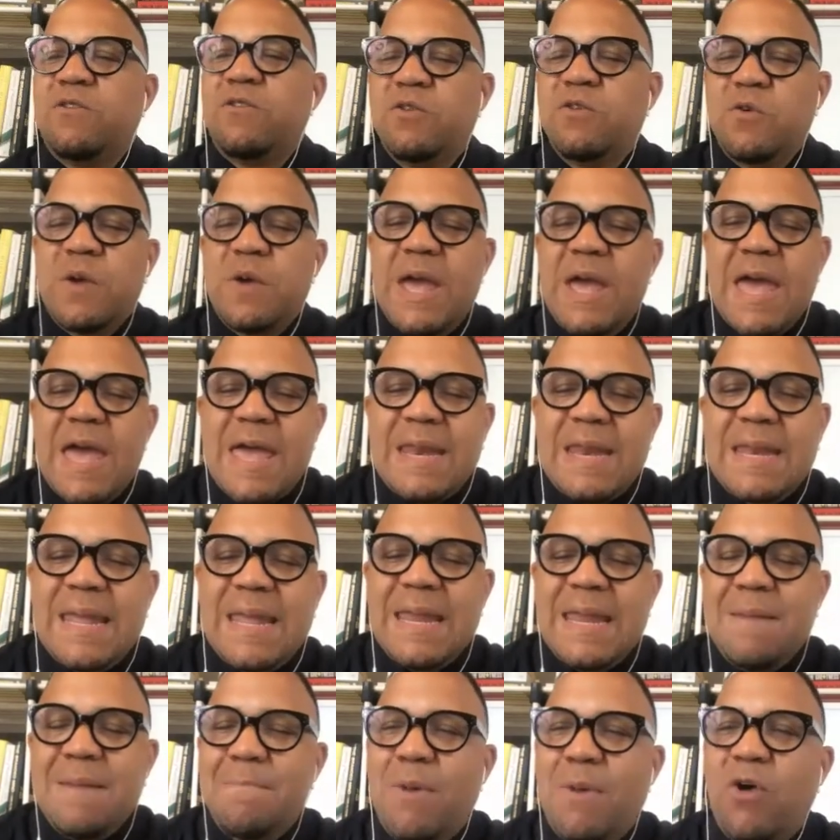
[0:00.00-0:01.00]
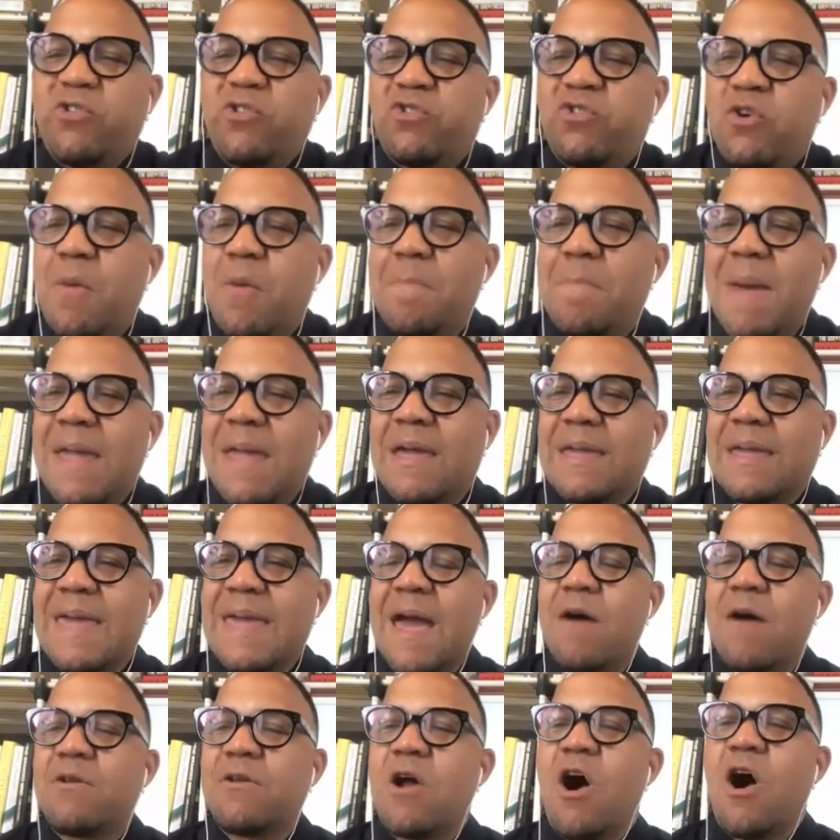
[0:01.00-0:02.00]
do an emotional bank
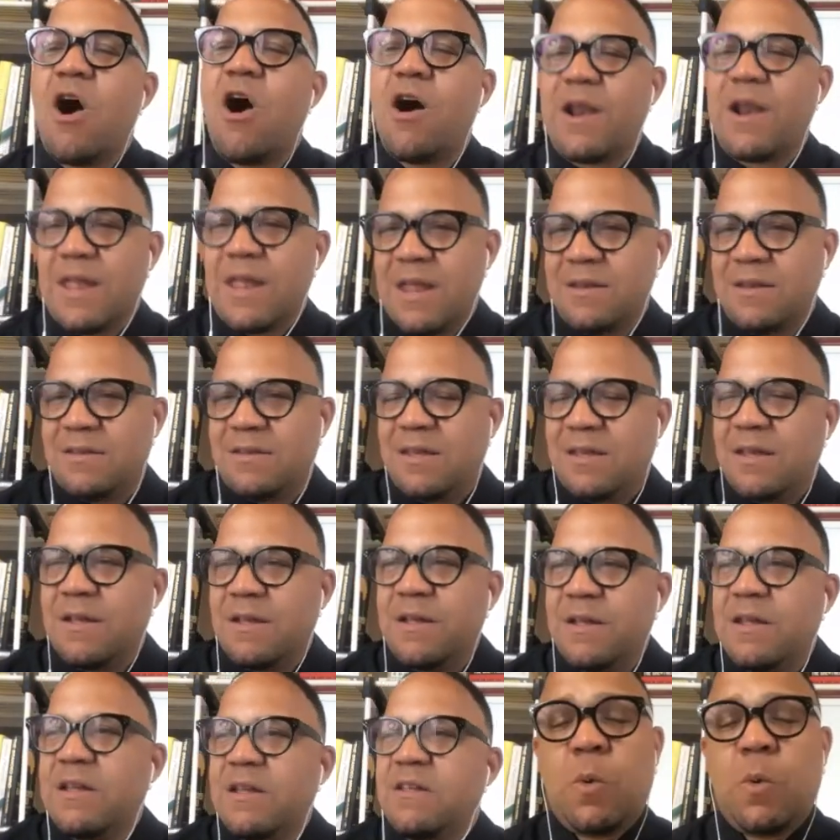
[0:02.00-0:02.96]
account audit.